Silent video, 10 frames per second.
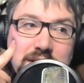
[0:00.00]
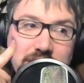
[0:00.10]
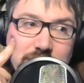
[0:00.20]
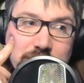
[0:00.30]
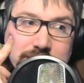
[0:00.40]
had
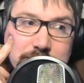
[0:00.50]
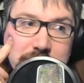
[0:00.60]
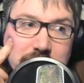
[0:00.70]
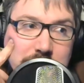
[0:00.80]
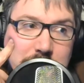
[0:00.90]
another
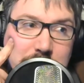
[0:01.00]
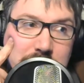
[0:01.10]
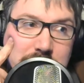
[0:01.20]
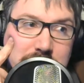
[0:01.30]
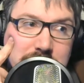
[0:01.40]
recipe I
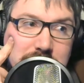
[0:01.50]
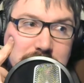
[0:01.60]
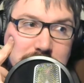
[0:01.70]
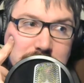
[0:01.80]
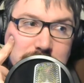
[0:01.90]
remember.
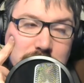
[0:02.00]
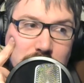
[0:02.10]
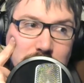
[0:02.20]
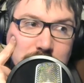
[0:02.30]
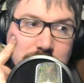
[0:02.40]
Okay, all right.
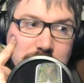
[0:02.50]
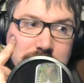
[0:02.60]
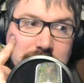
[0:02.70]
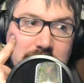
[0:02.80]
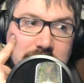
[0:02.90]
So there
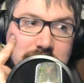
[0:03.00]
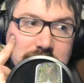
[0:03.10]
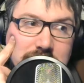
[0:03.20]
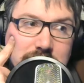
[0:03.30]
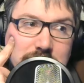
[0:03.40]
was that.
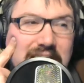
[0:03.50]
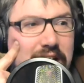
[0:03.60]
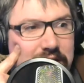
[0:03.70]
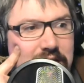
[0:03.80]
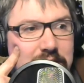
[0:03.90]
So, yeah, yeah. I, I,